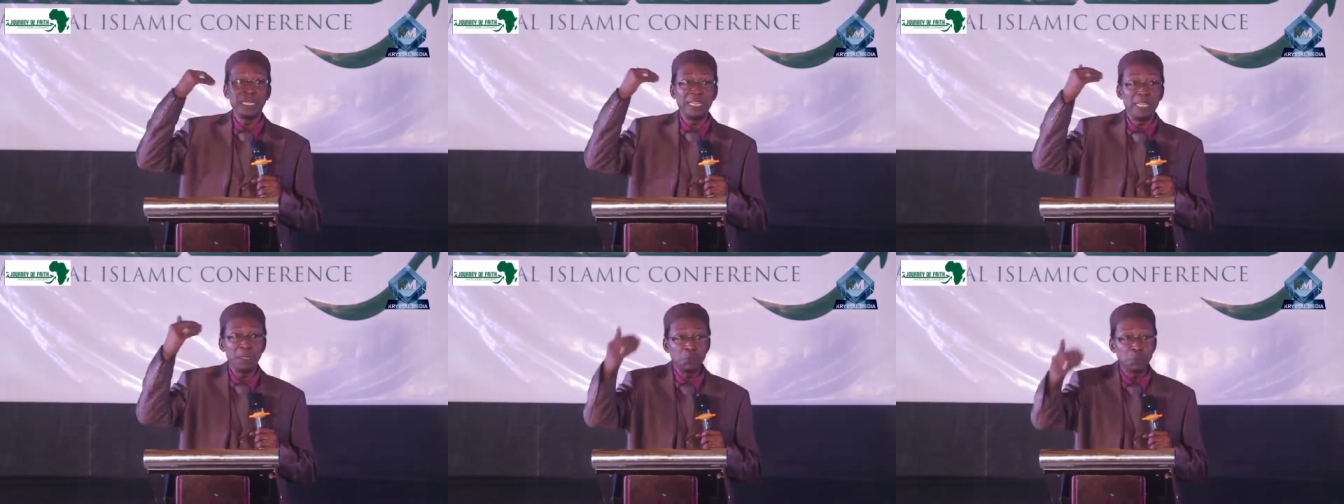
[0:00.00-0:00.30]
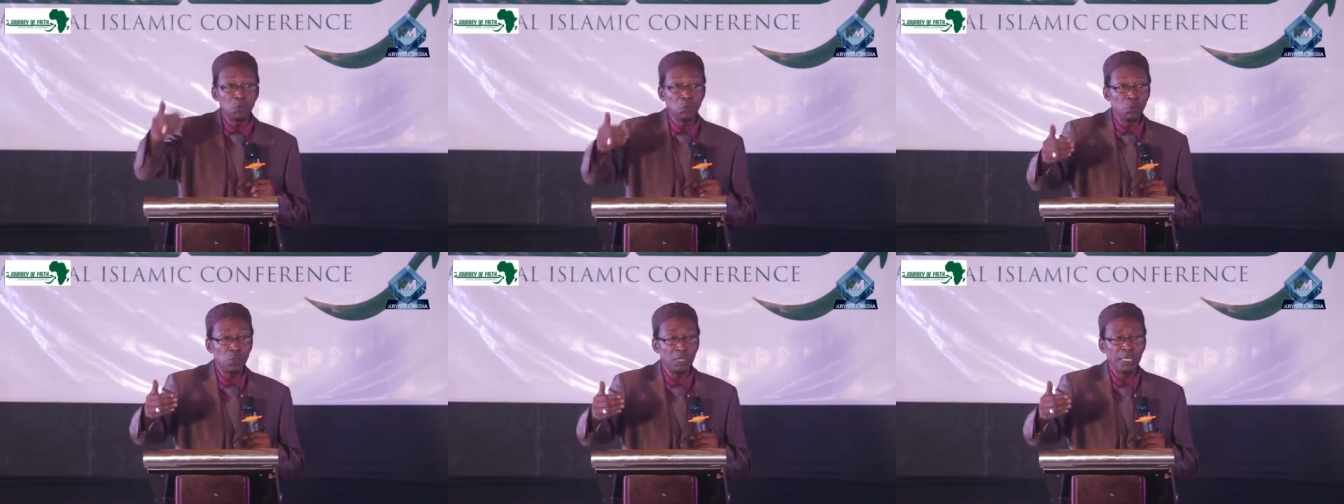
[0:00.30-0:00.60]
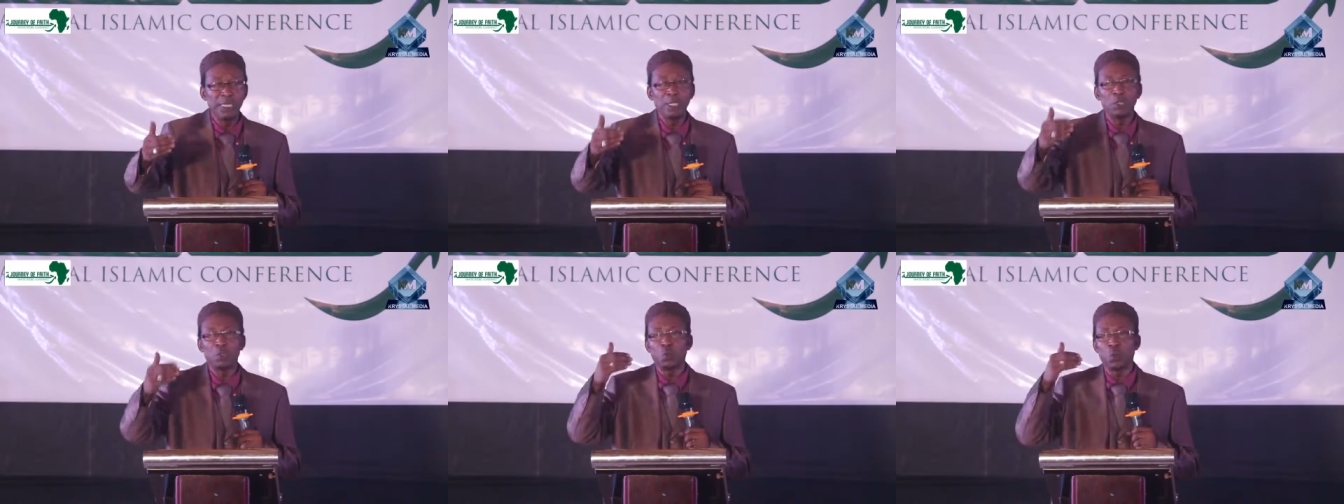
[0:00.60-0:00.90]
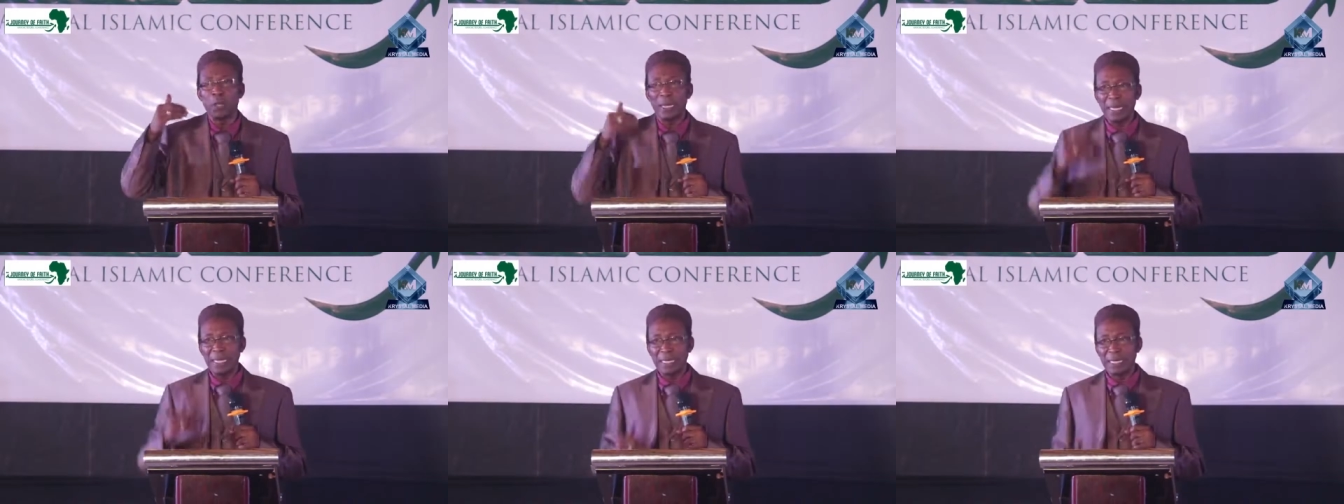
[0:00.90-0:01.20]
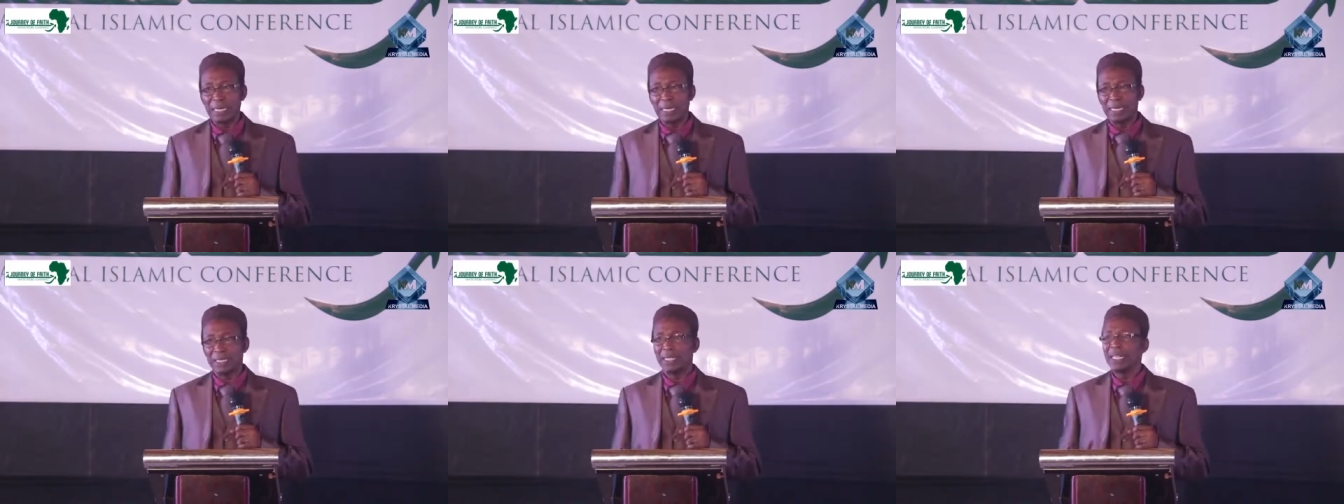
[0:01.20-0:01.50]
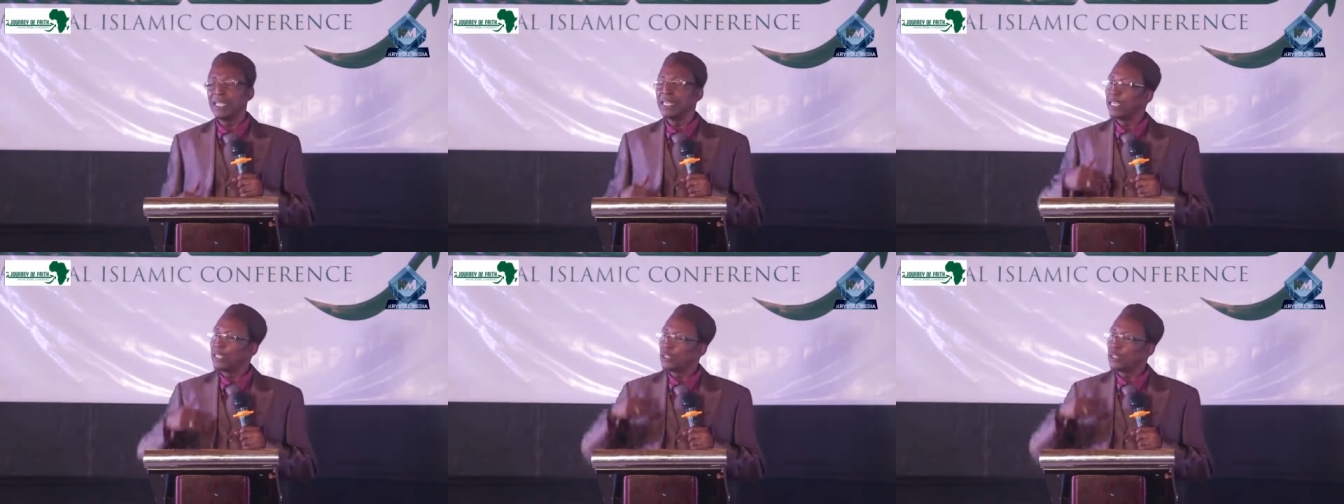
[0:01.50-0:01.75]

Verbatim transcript: Hebrew into English,